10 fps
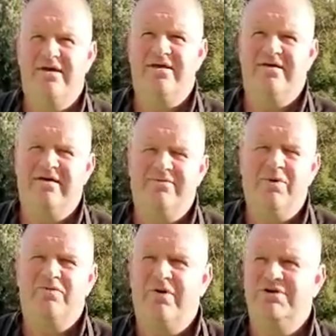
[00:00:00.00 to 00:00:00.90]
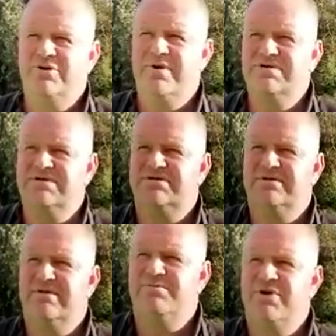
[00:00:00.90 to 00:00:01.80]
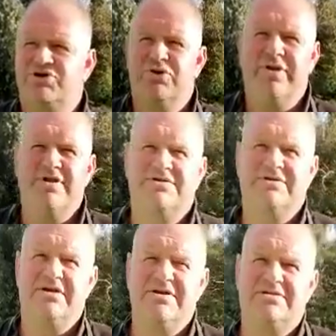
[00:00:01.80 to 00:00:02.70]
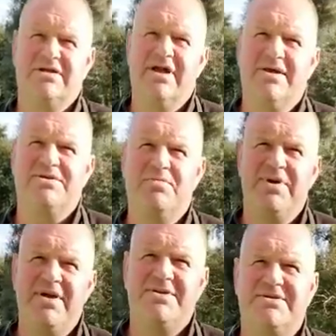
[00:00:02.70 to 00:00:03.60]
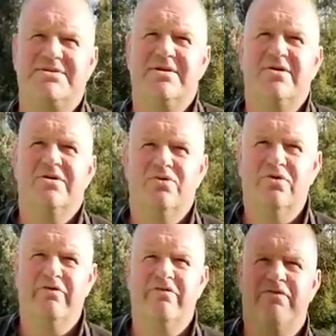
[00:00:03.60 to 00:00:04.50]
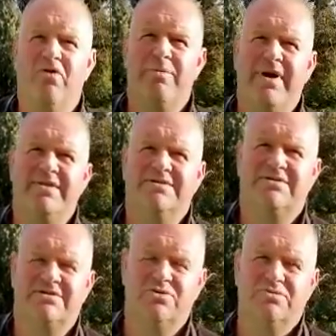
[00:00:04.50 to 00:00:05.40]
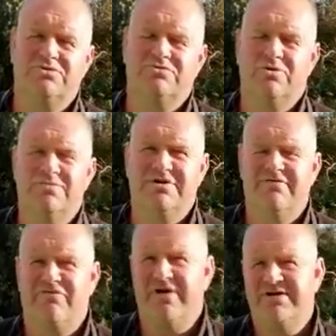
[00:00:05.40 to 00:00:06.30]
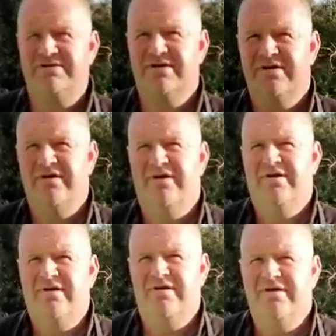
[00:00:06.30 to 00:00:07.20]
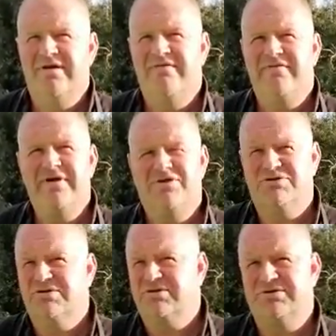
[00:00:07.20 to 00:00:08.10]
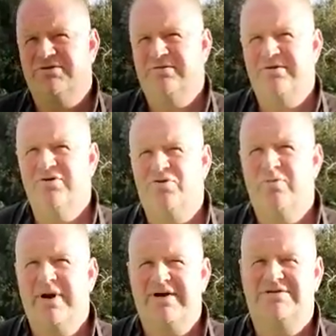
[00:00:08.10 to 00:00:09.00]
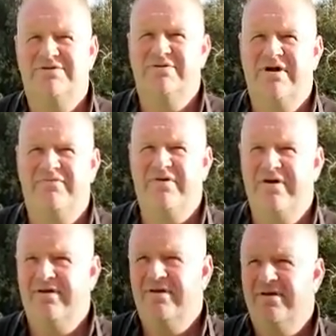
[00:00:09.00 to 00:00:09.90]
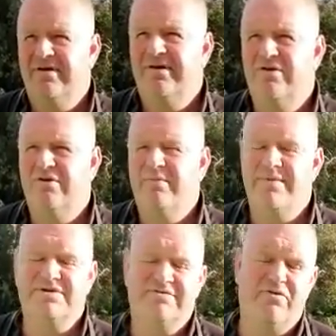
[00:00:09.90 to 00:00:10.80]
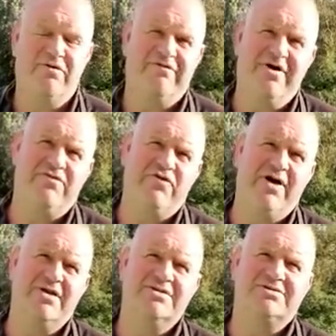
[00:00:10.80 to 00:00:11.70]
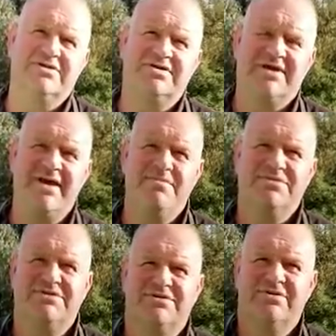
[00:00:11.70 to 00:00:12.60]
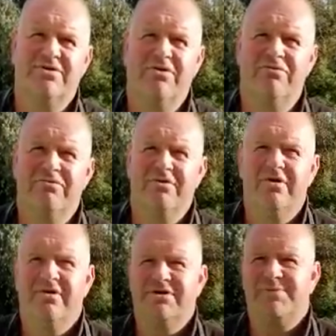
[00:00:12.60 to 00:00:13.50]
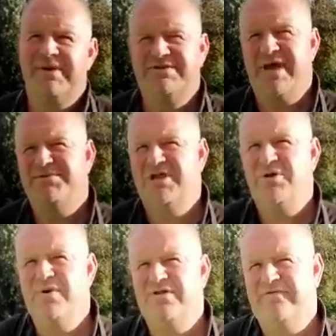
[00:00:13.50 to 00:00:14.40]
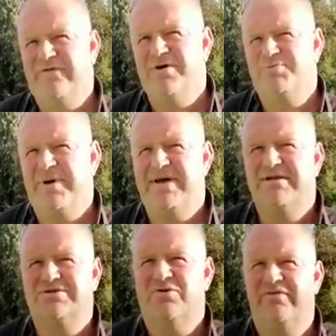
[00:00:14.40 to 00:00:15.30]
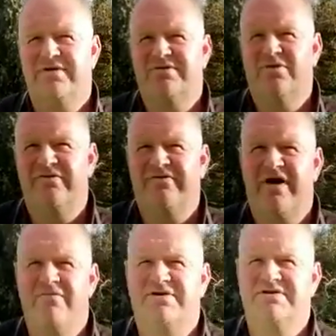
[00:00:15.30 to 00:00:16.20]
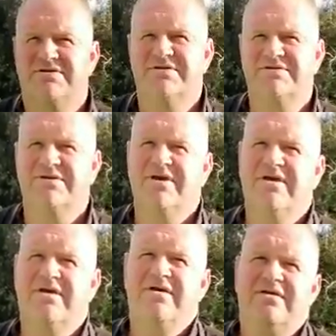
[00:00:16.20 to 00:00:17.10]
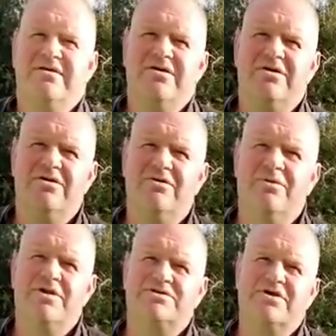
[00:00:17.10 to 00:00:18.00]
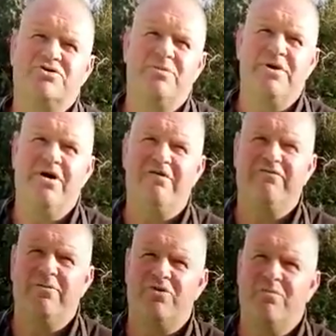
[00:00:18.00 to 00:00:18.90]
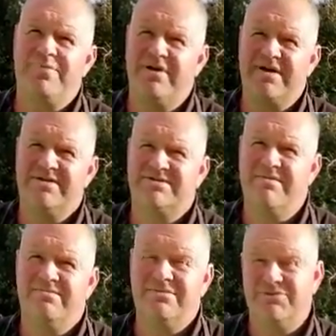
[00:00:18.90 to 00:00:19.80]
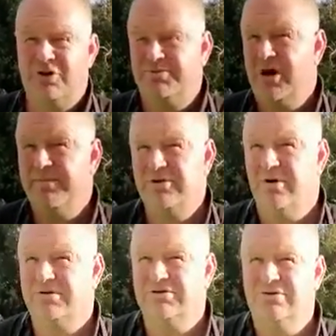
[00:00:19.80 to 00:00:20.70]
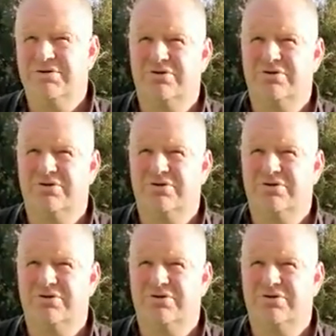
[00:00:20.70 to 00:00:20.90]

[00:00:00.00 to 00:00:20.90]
Uh, uh, uh, what we've got to do is, is, is make sure that he's, he still has the pace or the four bends to do, him, do himself credit if he doesn't, you know, come back to, after, you know, maybe four or five trials to the times or split times anyway at the first bend over the over the five minute distance, you know, it's, it's going to be hard for him to compete against them top derby dogs, you know.